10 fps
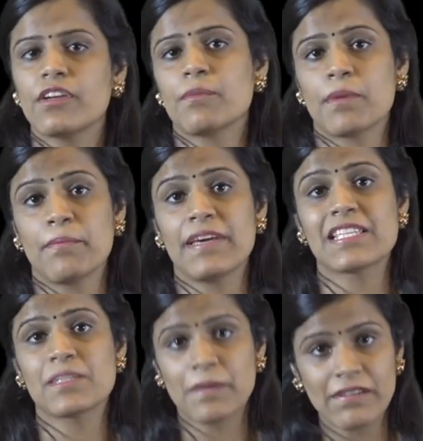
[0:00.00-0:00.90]
We
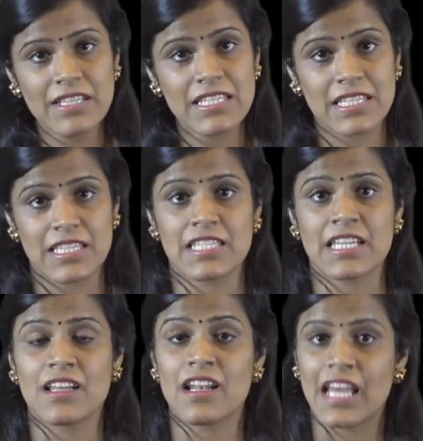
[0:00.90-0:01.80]
remember
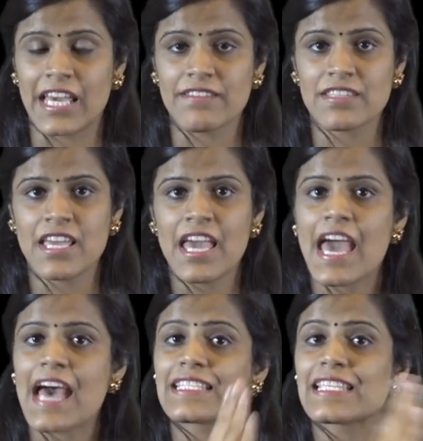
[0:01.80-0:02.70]
experiences in our lives
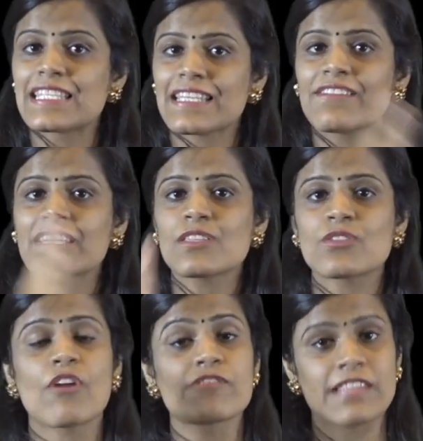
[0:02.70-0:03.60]
as a
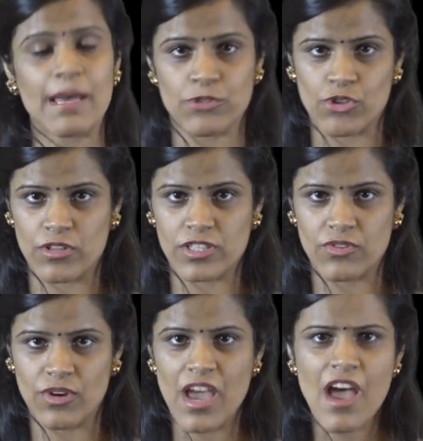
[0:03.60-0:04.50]
series of
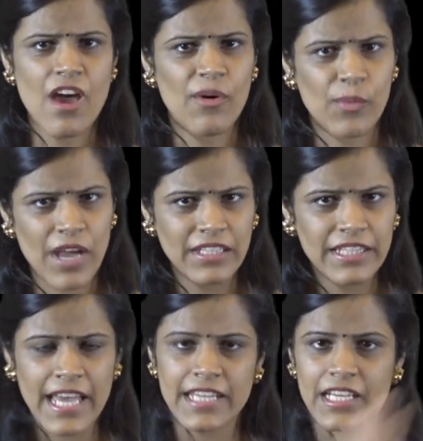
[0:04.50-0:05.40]
snapshots
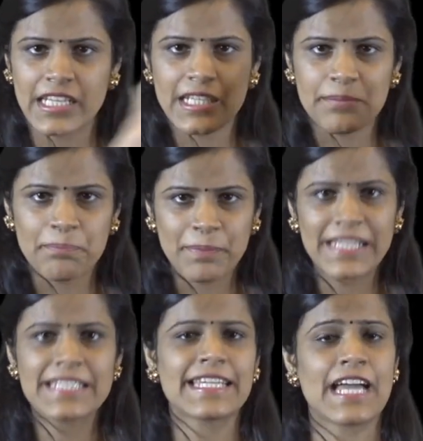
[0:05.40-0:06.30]
rather than a
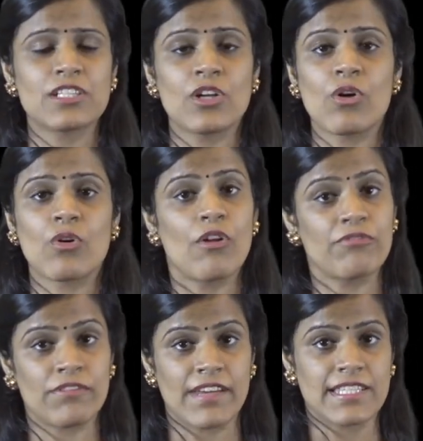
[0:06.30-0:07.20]
complete catalogue
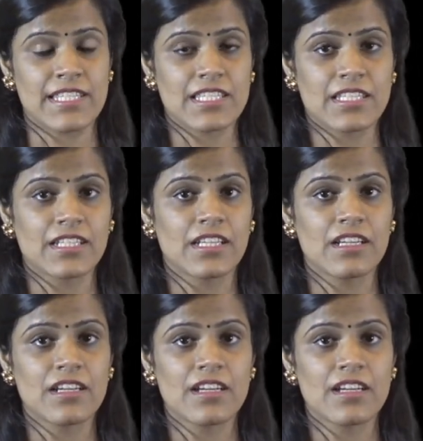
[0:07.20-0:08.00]
of events.